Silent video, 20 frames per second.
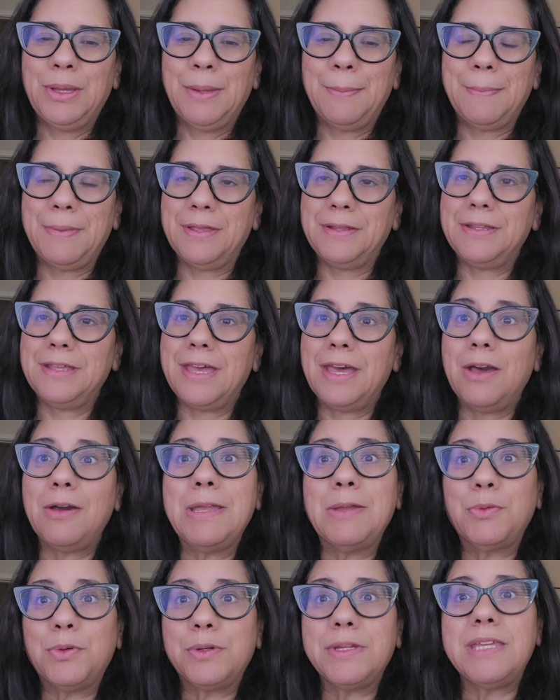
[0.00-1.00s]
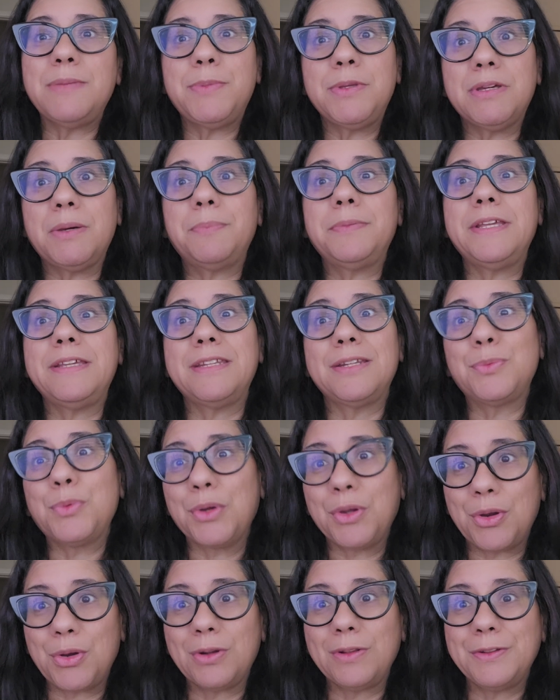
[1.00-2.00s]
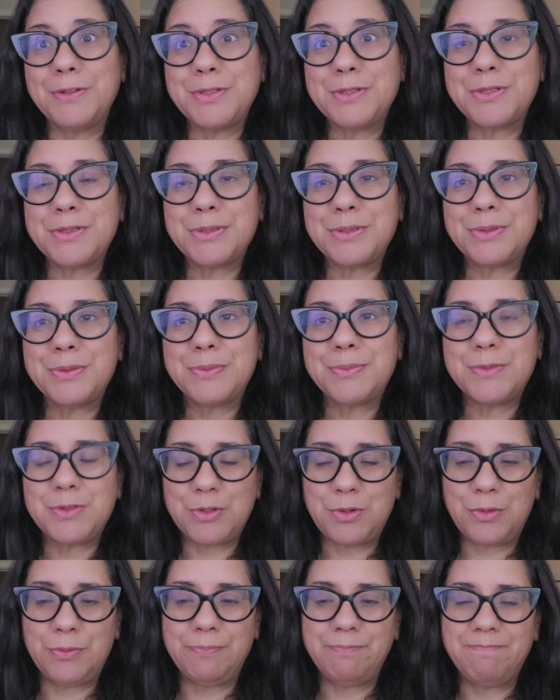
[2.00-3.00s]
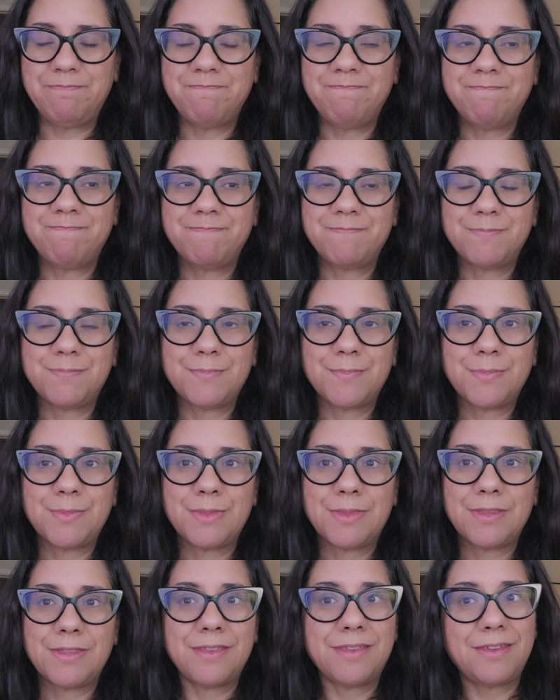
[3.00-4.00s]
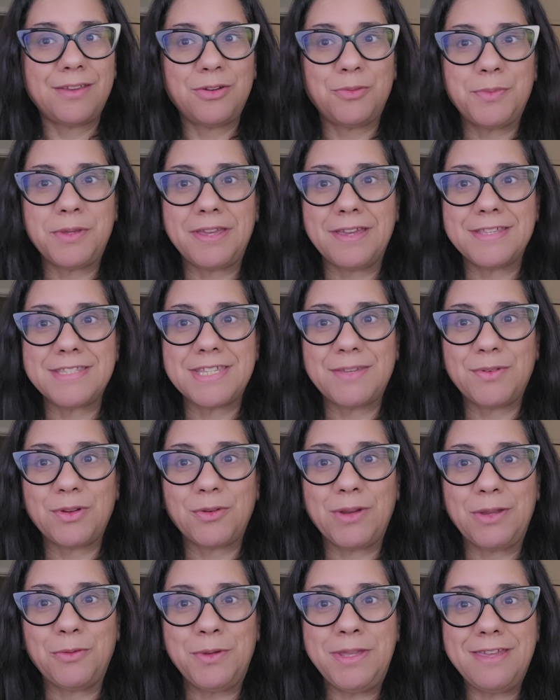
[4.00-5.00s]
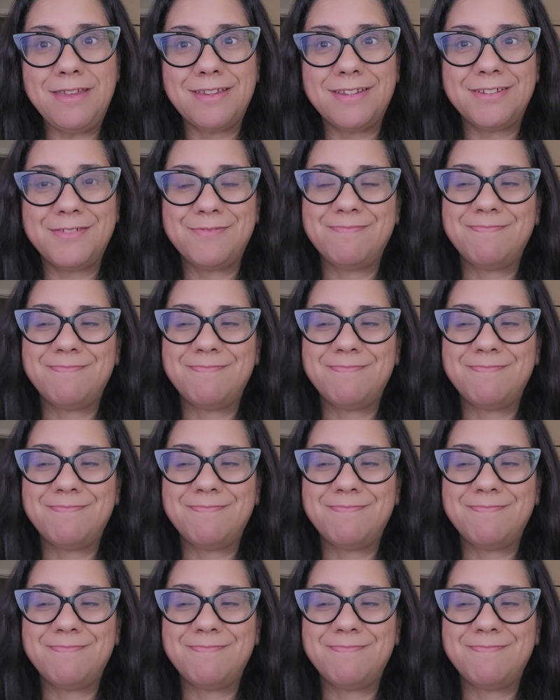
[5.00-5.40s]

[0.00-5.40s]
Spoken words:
but I will keep you updated regardless. So I hope you guys have a great week,